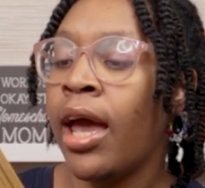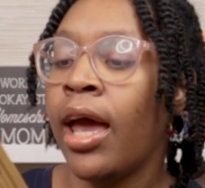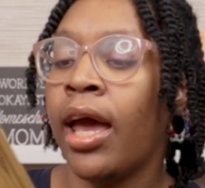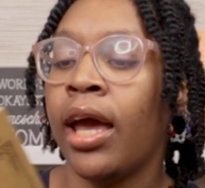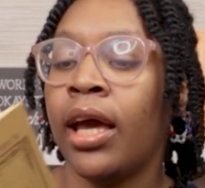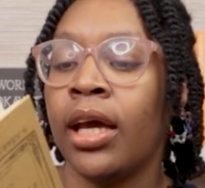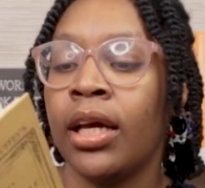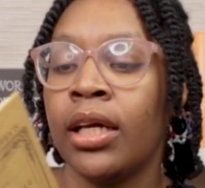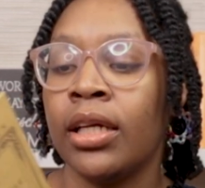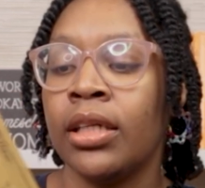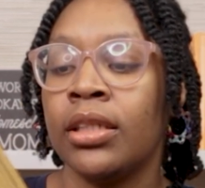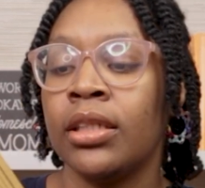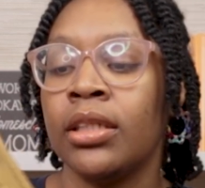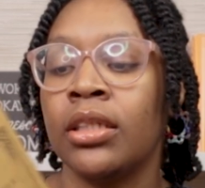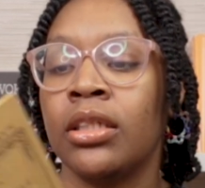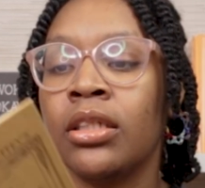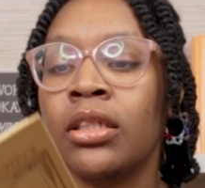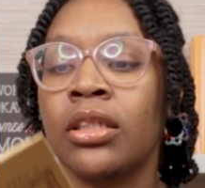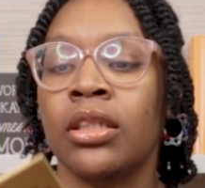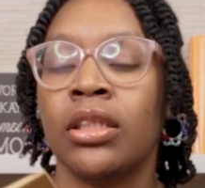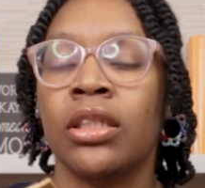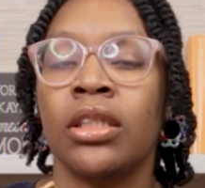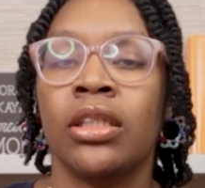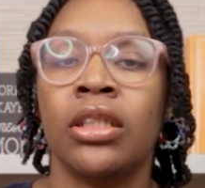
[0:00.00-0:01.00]
And
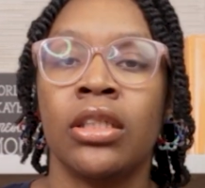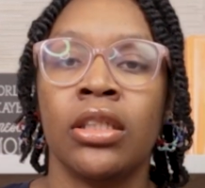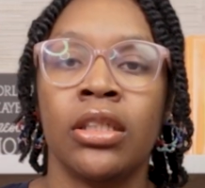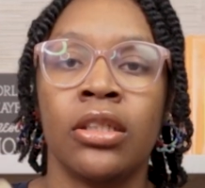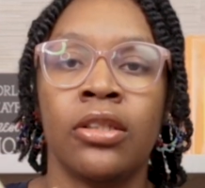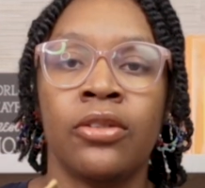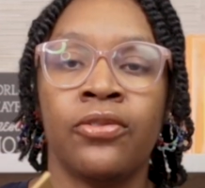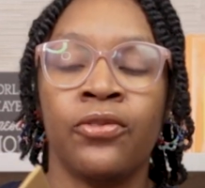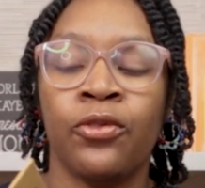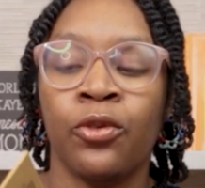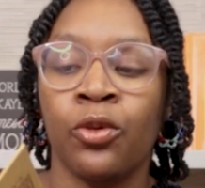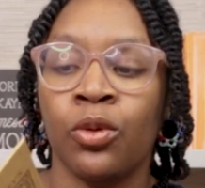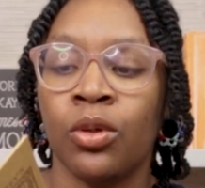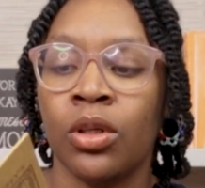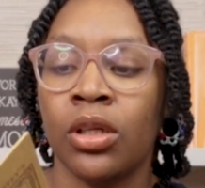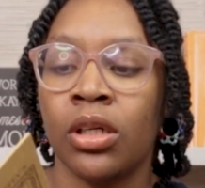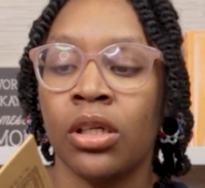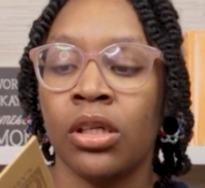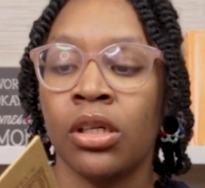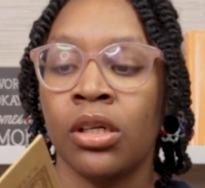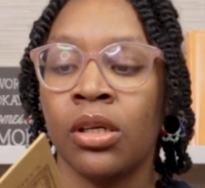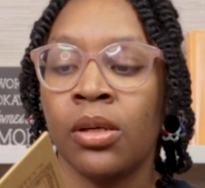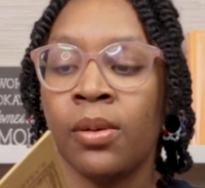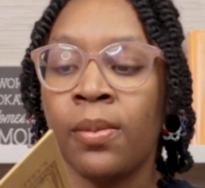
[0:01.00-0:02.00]
this is
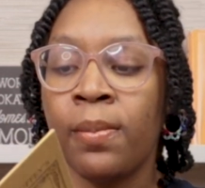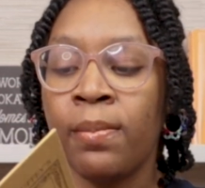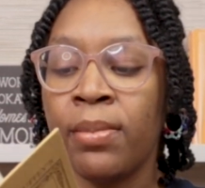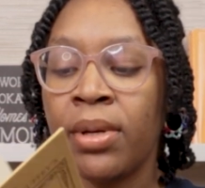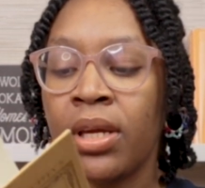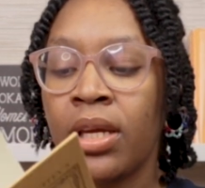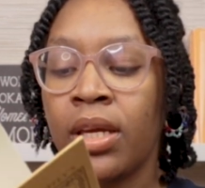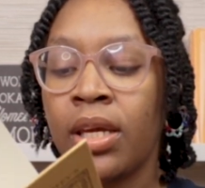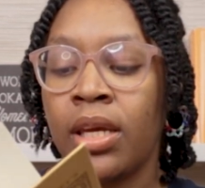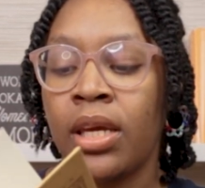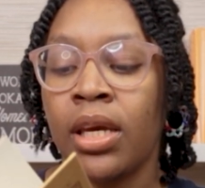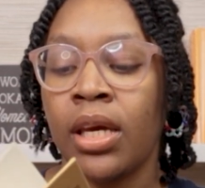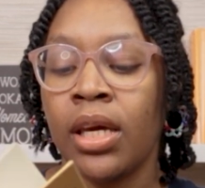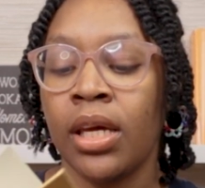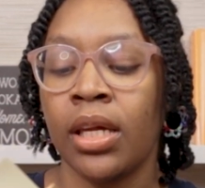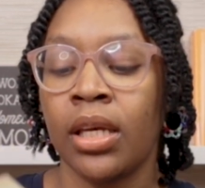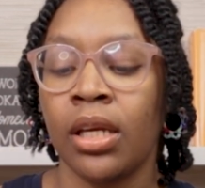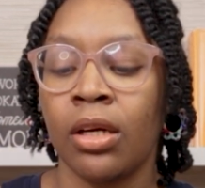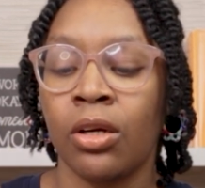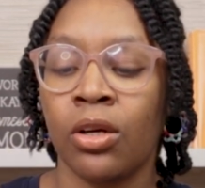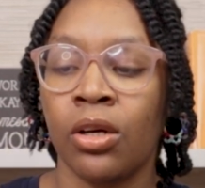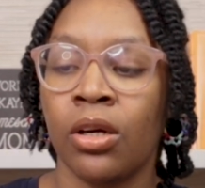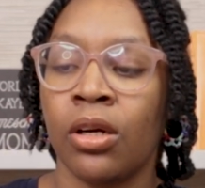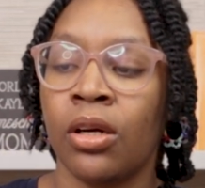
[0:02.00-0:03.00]
for
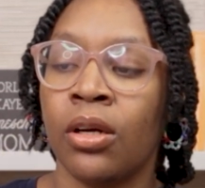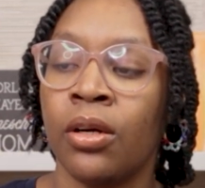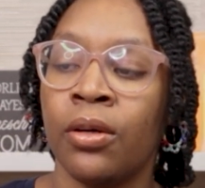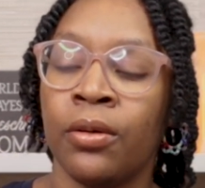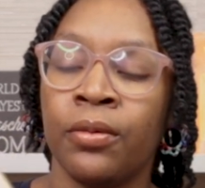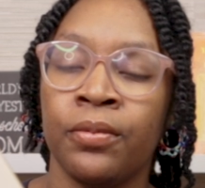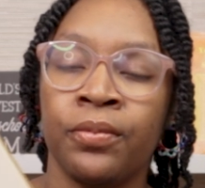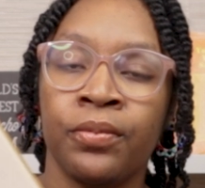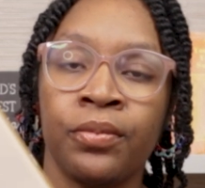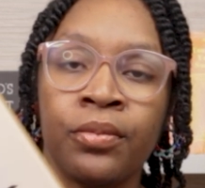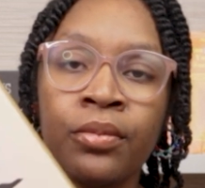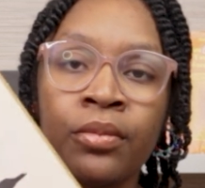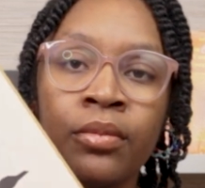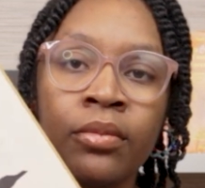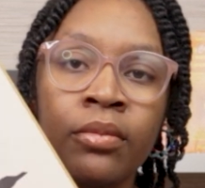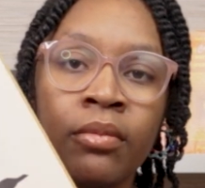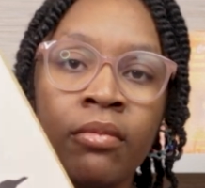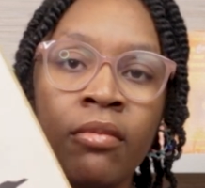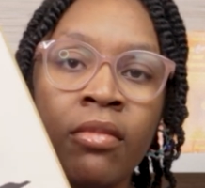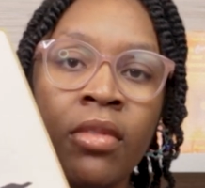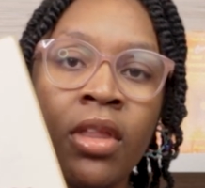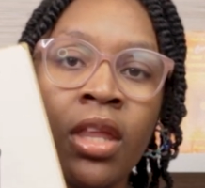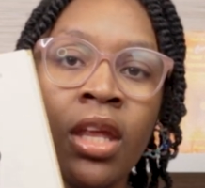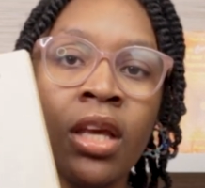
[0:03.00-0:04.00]
beginner
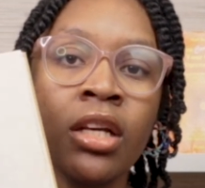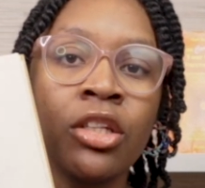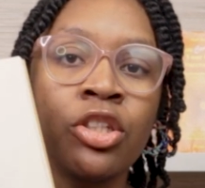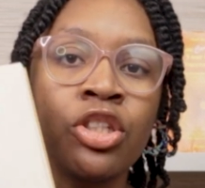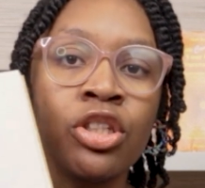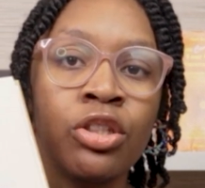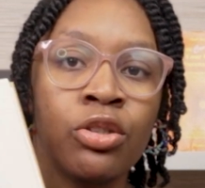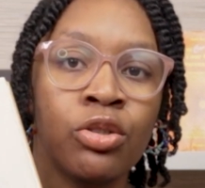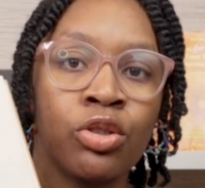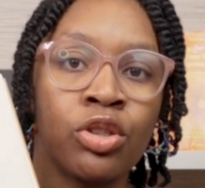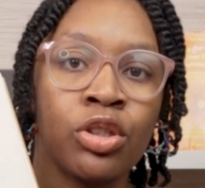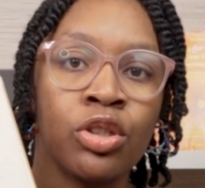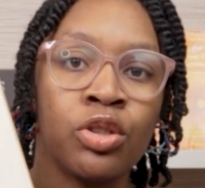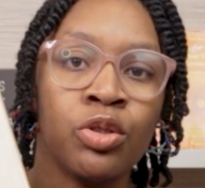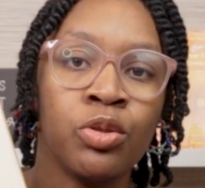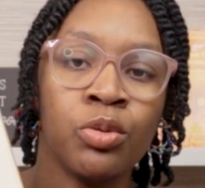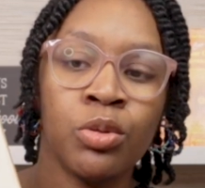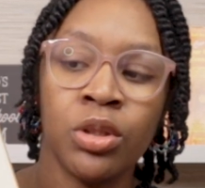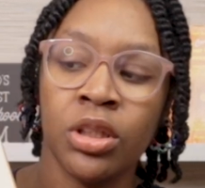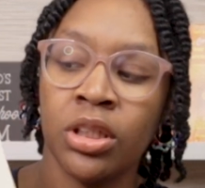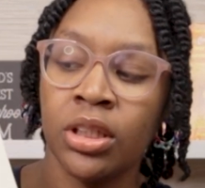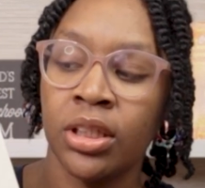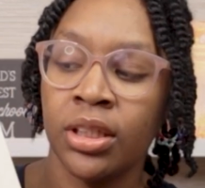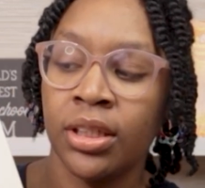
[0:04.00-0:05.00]
children
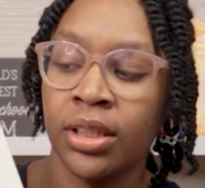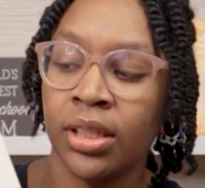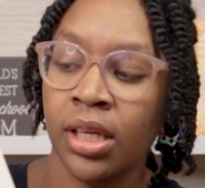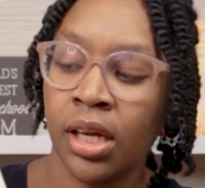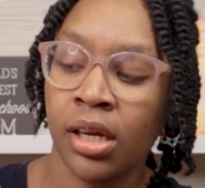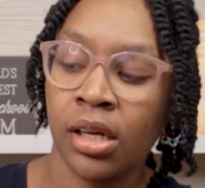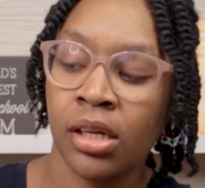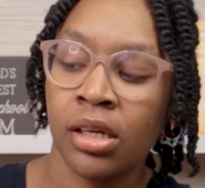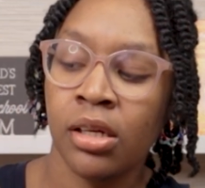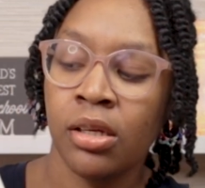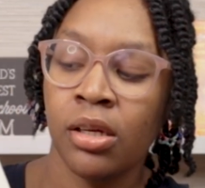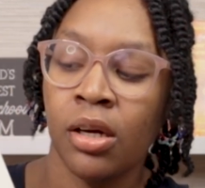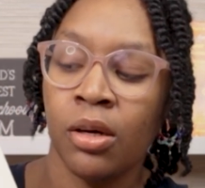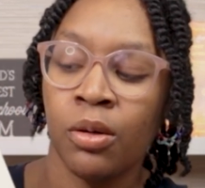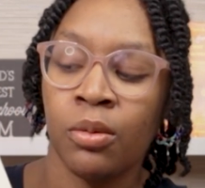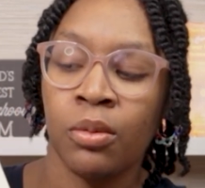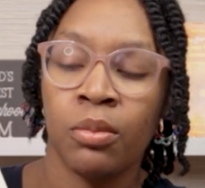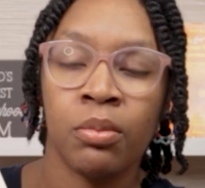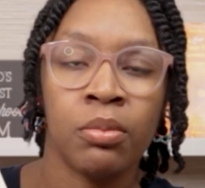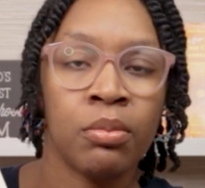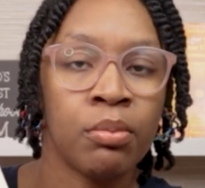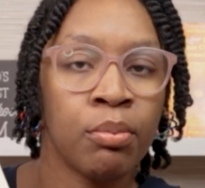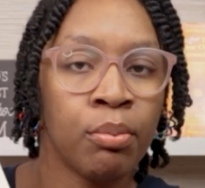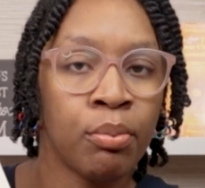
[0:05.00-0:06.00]
who are just saying, you
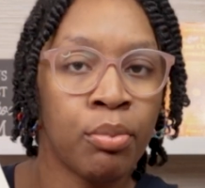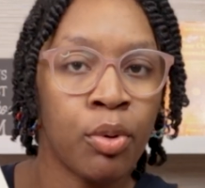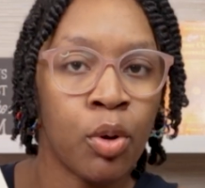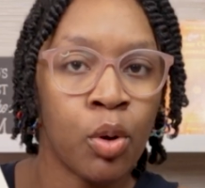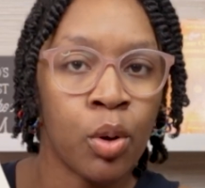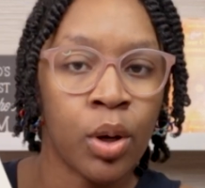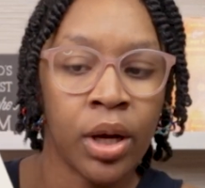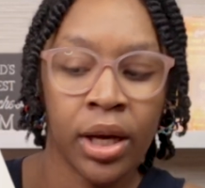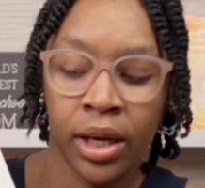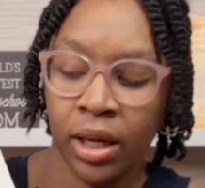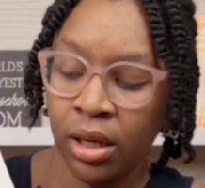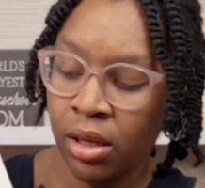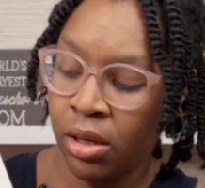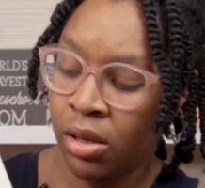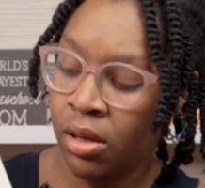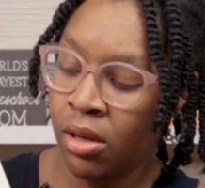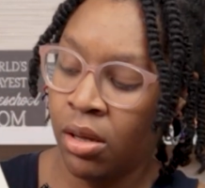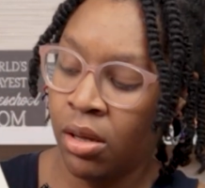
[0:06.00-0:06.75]
know, boy,